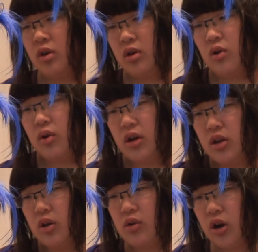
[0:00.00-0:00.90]

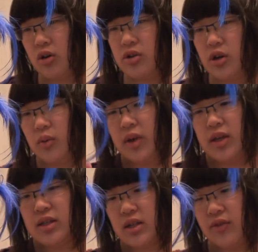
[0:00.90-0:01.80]
Naruto
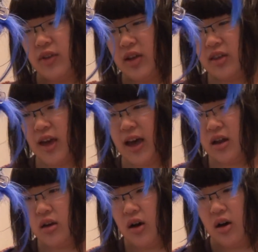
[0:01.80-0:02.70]
wigs, stuff like
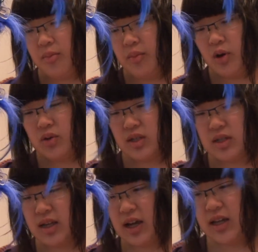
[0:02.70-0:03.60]
that, most
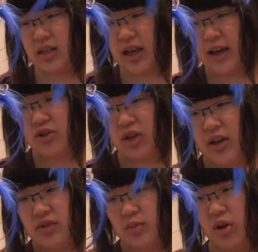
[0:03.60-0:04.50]
designs actually
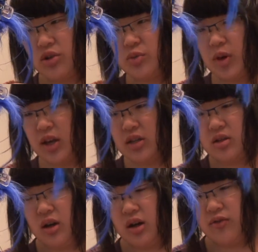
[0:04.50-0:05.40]
have smaller
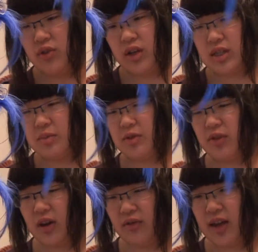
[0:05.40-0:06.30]
spikes. If you look at some of the
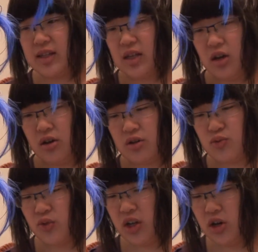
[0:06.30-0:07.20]
Final Fantasy
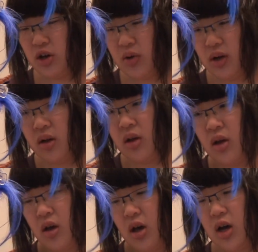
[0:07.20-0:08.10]
characters, Reno and a